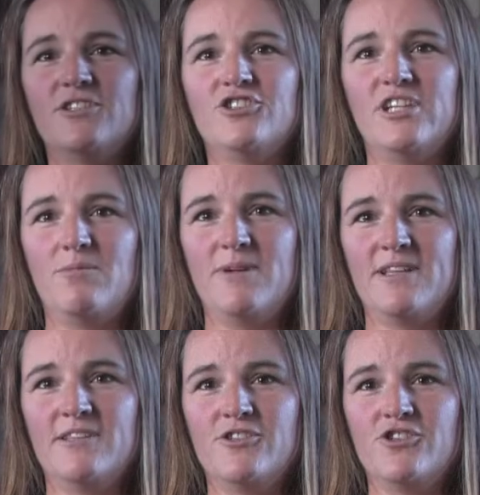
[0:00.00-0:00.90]
to
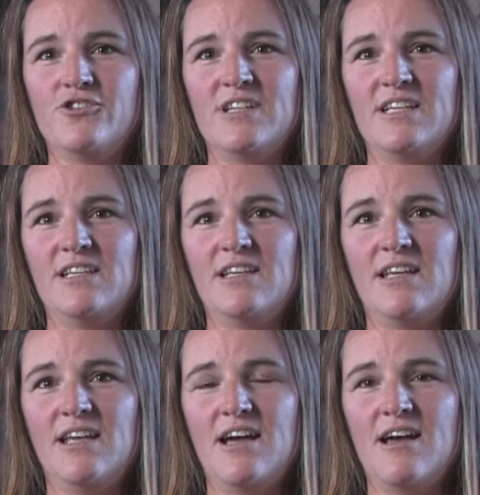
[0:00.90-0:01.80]
Shaping the Journey,
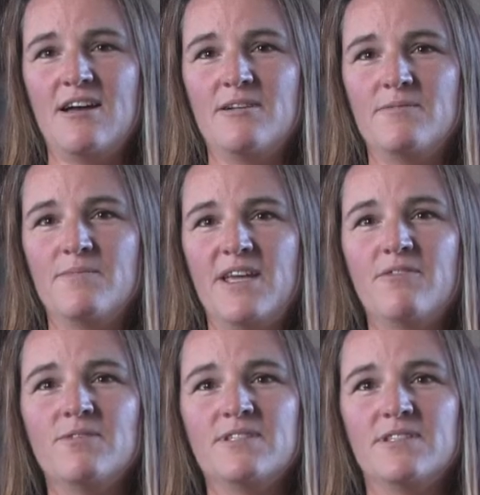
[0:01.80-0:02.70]

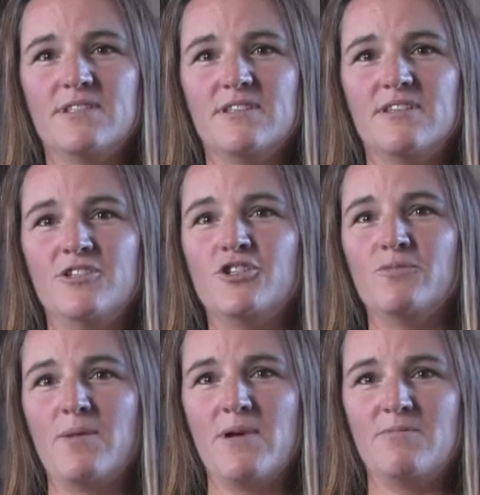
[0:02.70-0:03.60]
it was new.
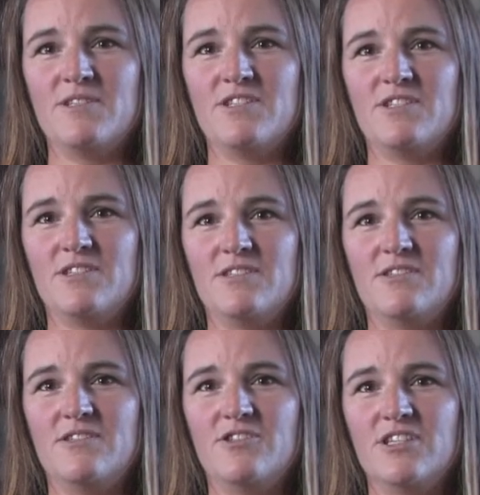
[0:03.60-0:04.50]
My mom was
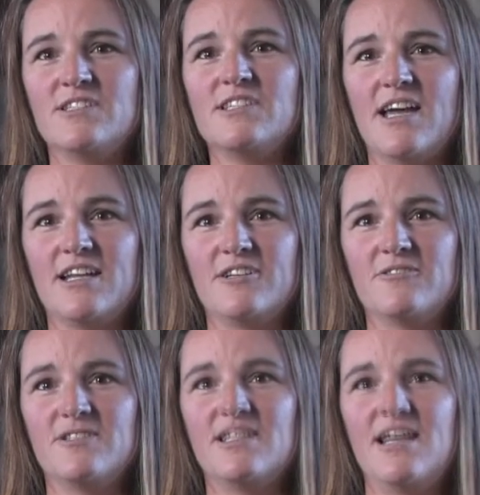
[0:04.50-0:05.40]
just
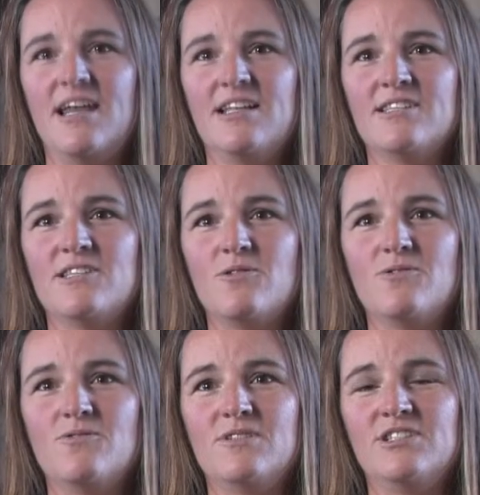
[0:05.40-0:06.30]
diagnosed, and
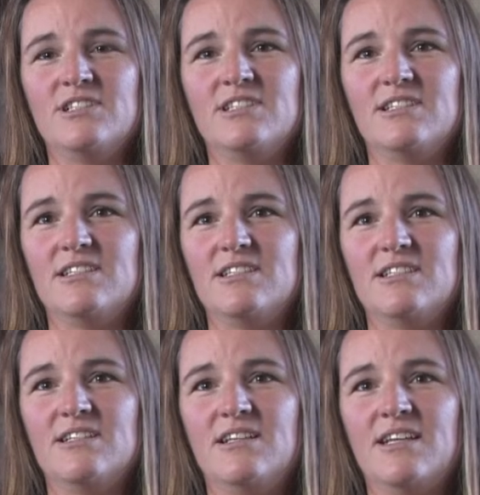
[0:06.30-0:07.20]
so it just
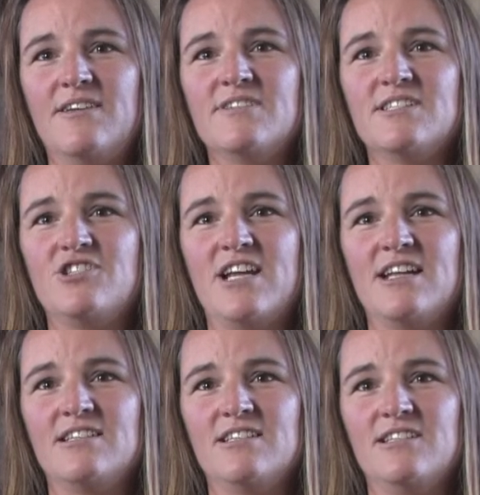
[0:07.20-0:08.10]
gave us a
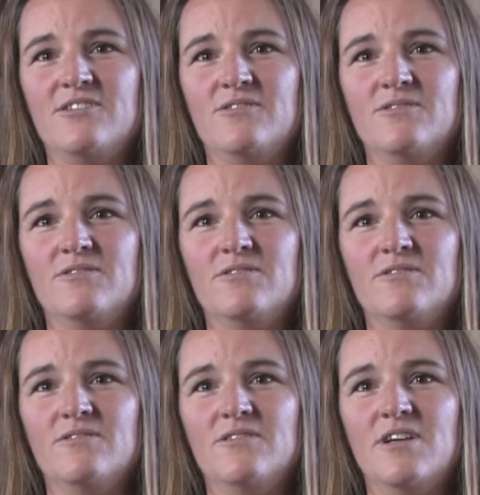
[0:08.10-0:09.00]
chance to
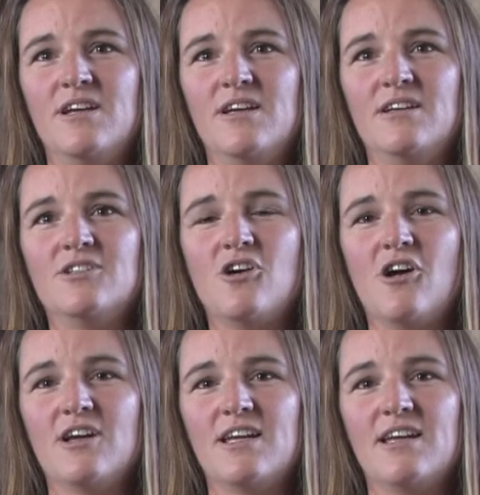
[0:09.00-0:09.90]

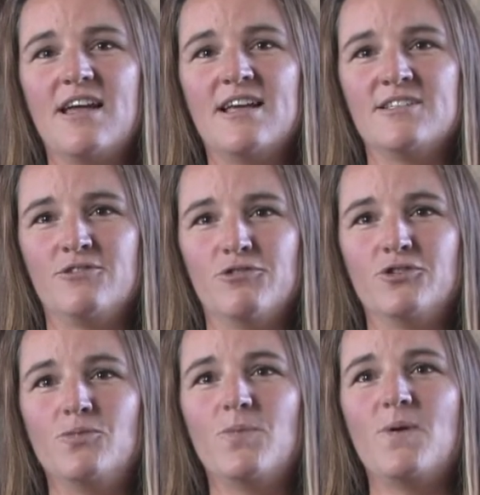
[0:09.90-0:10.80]
talk as a
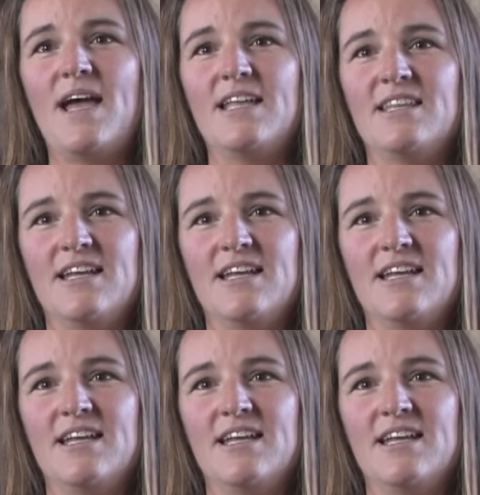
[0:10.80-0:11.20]
group and